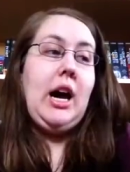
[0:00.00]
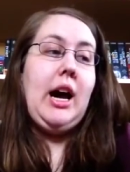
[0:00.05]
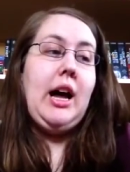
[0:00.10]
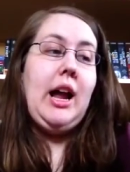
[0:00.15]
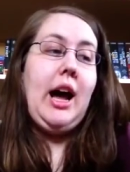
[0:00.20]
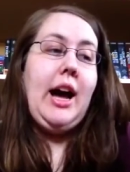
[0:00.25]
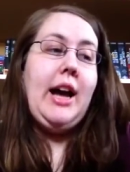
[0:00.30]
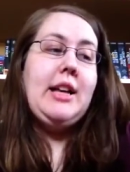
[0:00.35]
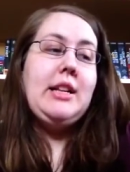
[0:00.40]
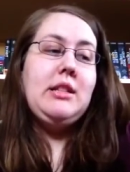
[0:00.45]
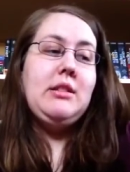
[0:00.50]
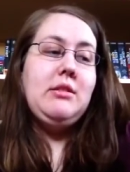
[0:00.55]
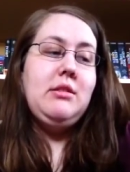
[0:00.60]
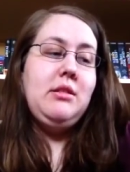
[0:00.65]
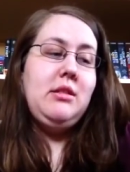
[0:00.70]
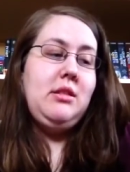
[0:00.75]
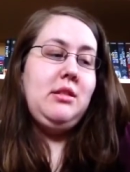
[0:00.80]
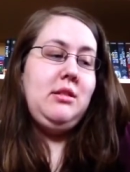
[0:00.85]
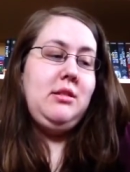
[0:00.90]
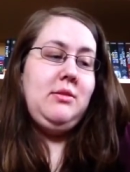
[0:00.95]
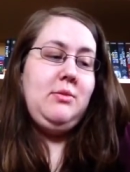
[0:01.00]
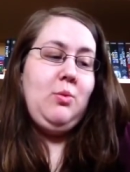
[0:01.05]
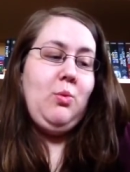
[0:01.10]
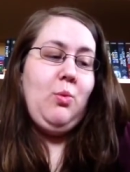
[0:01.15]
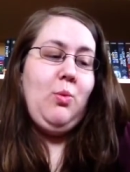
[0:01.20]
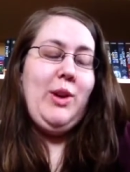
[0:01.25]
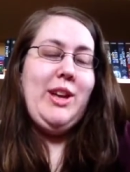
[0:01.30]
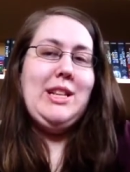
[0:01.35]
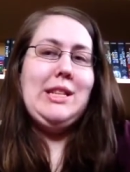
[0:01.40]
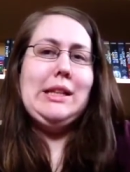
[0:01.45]
I
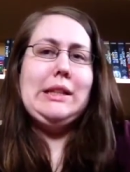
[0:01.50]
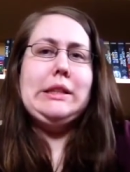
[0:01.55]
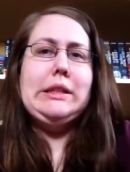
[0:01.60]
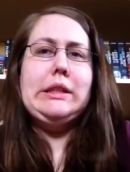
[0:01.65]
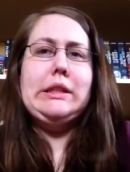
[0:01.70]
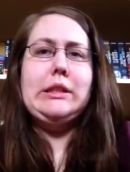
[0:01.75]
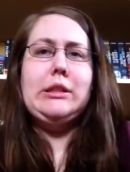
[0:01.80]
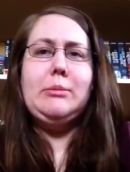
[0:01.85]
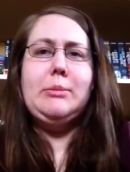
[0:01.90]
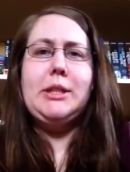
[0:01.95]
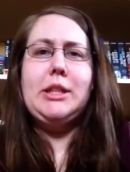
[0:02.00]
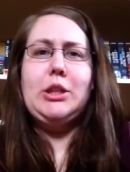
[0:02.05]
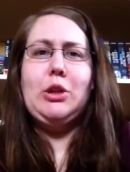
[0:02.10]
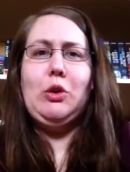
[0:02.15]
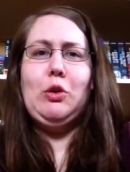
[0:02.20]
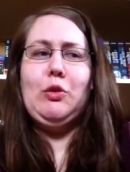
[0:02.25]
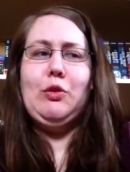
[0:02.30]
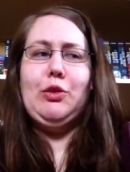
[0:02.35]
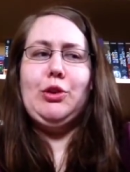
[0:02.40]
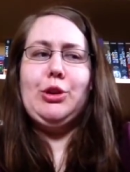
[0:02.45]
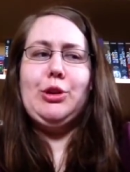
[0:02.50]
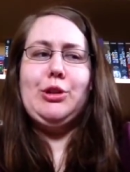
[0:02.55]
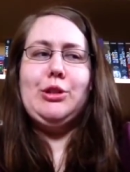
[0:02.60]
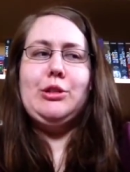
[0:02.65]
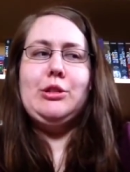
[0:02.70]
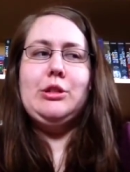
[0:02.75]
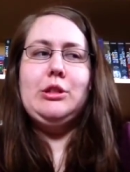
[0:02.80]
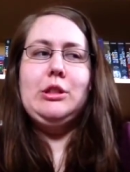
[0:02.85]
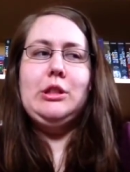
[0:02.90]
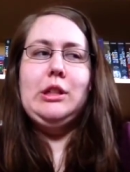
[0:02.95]
went a little bit over
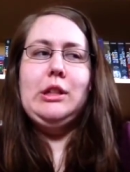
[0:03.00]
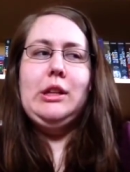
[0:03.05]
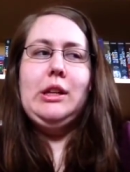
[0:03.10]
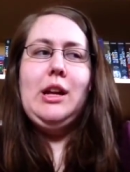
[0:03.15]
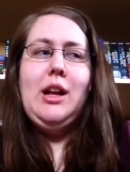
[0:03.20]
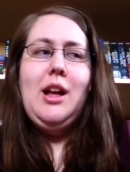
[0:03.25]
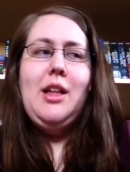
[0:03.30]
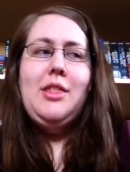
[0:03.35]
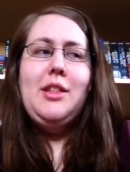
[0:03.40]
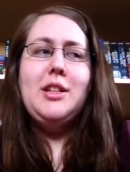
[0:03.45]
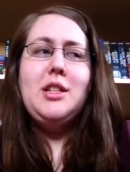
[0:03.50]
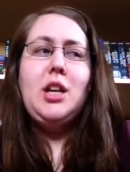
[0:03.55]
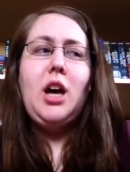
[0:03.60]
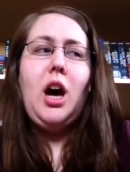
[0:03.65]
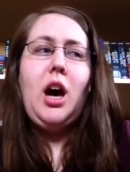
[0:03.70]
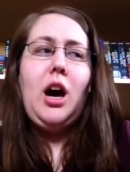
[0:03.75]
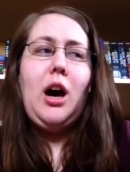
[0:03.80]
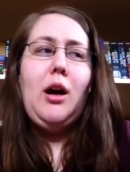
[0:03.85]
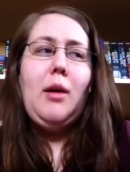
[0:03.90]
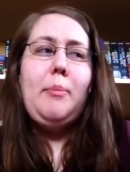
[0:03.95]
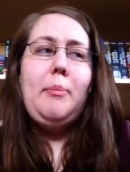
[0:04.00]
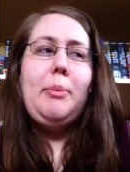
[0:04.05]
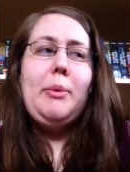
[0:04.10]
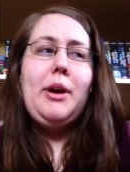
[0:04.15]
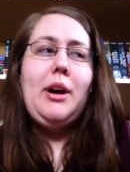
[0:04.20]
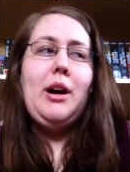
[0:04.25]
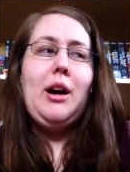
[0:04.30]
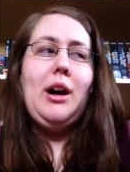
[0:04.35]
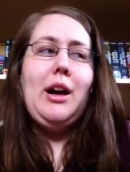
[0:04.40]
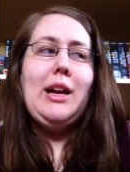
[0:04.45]
the top.
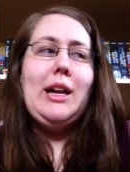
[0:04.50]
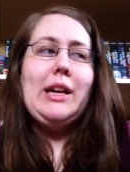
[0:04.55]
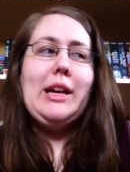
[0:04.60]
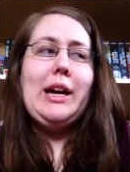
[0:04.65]
It